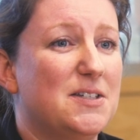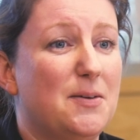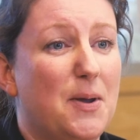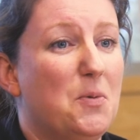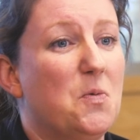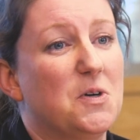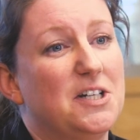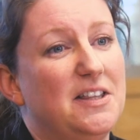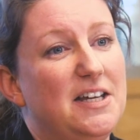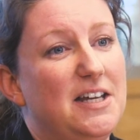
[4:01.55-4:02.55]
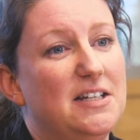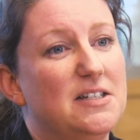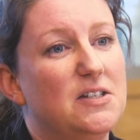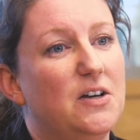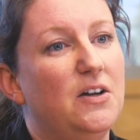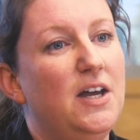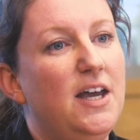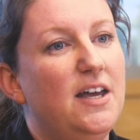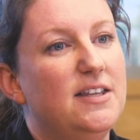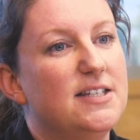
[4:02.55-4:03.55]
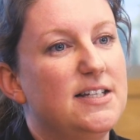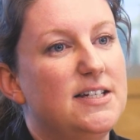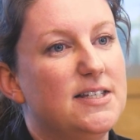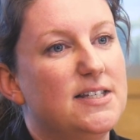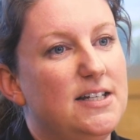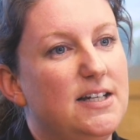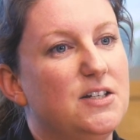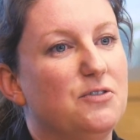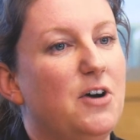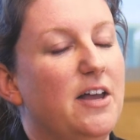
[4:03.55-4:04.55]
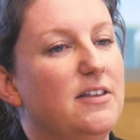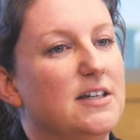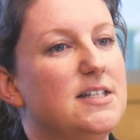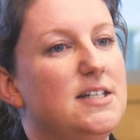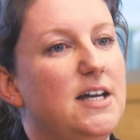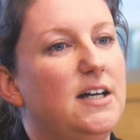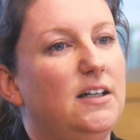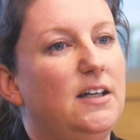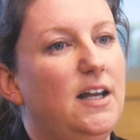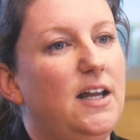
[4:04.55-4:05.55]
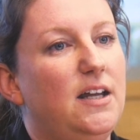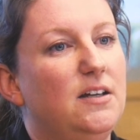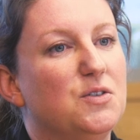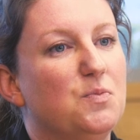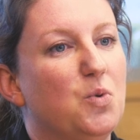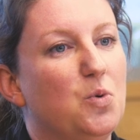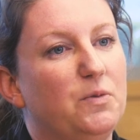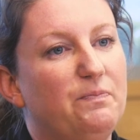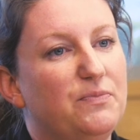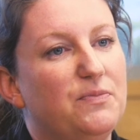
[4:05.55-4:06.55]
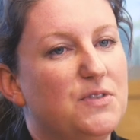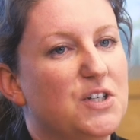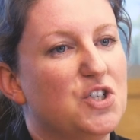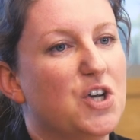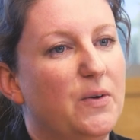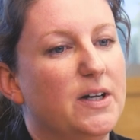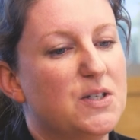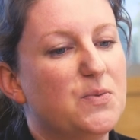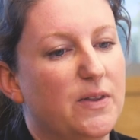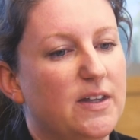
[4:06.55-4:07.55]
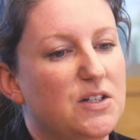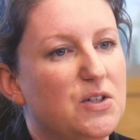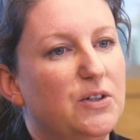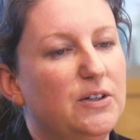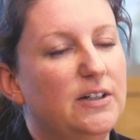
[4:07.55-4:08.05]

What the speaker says: Are people washing their hands? So there's less need to write things down and more just showing us what they do.